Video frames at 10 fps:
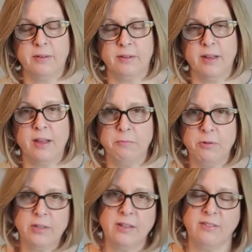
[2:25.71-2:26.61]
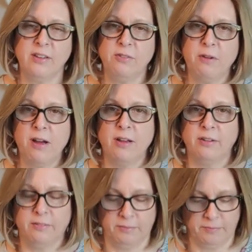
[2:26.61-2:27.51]
and we'll continue on.
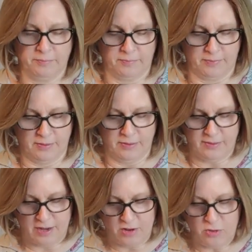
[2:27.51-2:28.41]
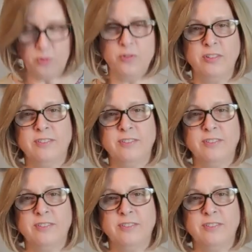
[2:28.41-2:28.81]
See you soon.